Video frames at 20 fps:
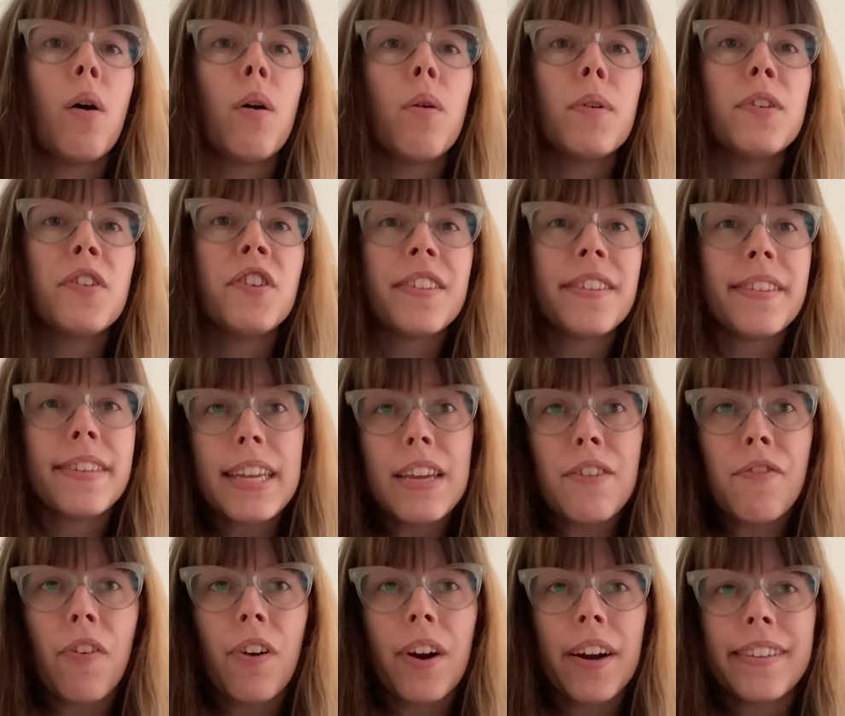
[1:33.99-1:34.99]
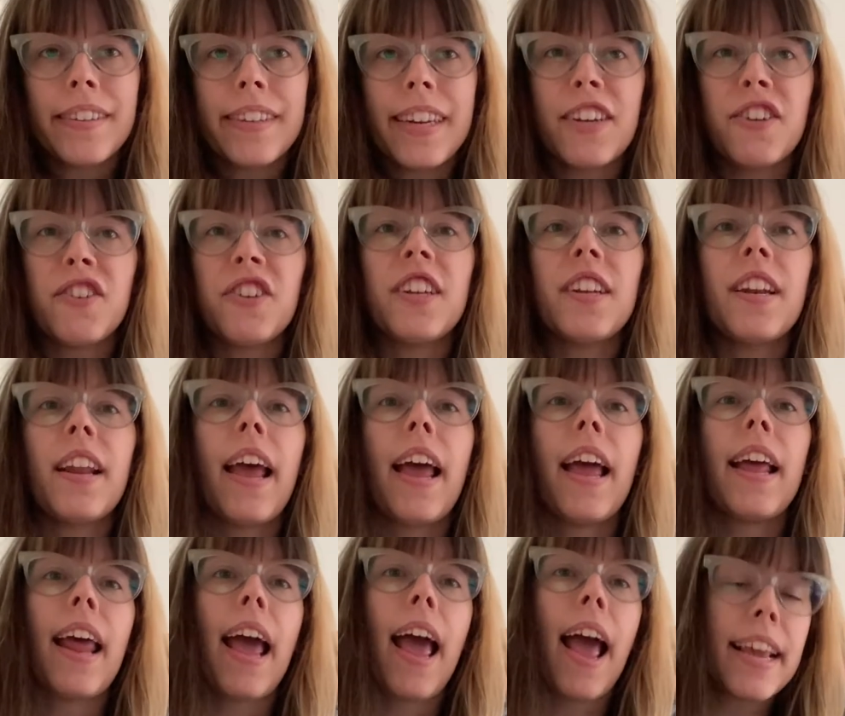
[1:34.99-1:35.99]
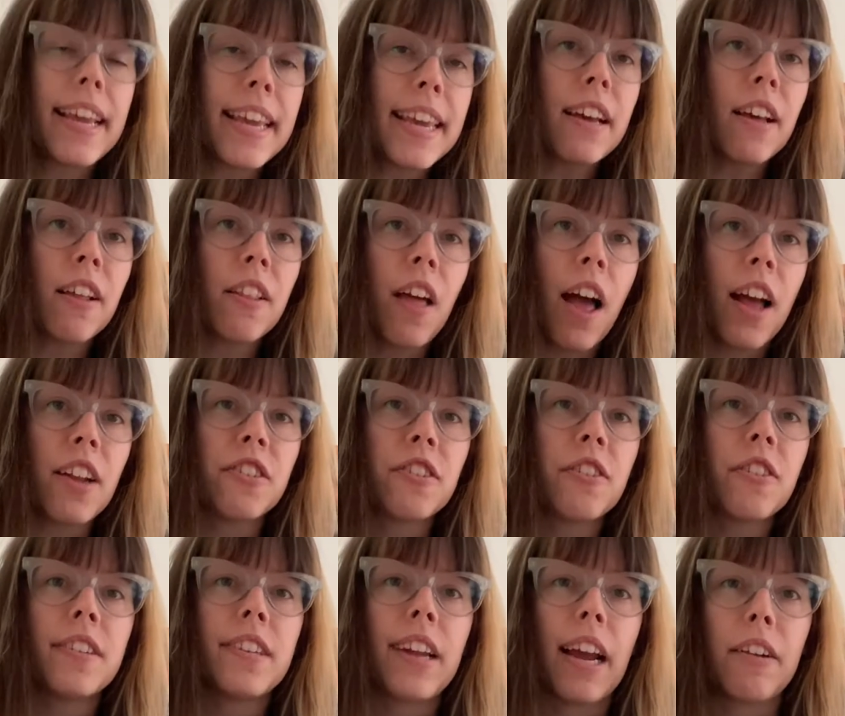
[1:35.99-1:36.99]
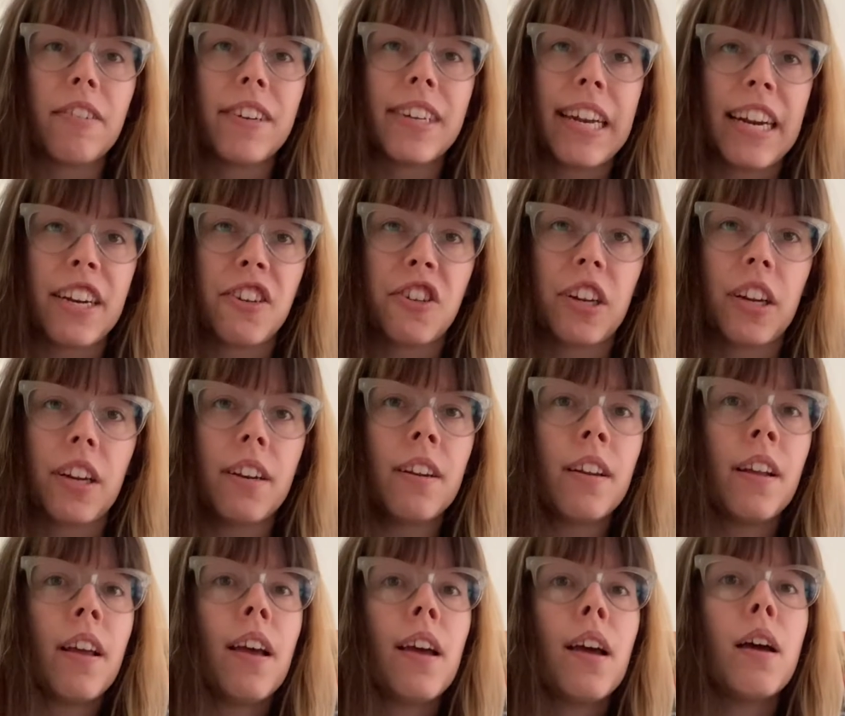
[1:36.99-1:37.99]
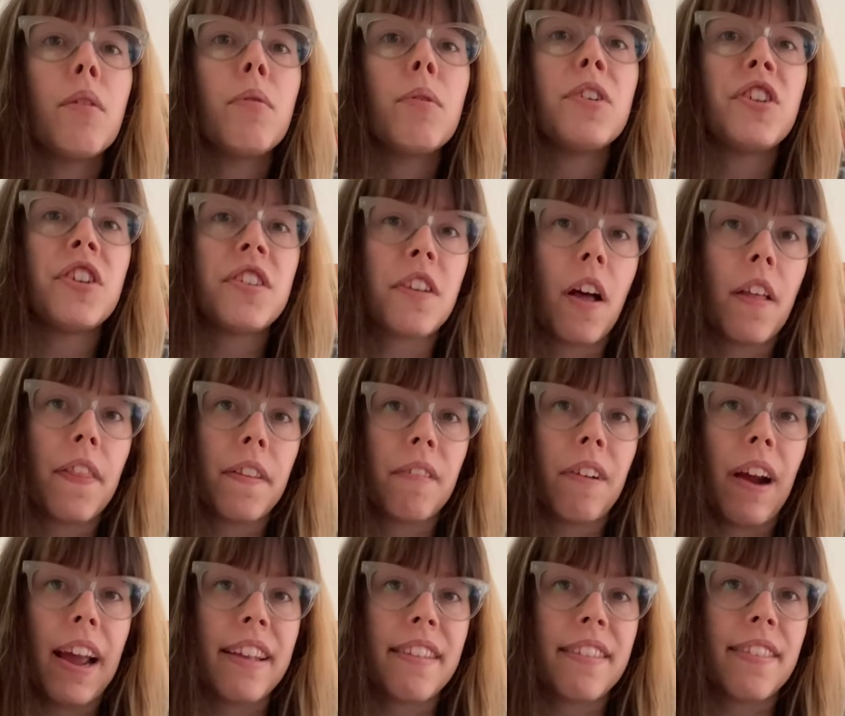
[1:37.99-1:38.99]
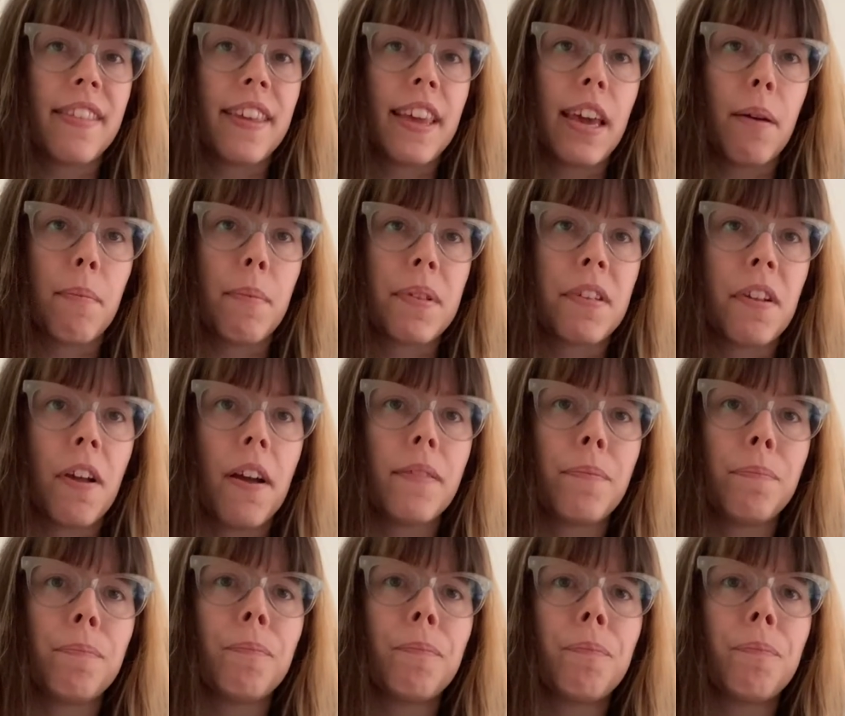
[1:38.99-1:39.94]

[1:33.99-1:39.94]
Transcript: which is deforestation and ecological degradation, which is on the rise in the Amazon,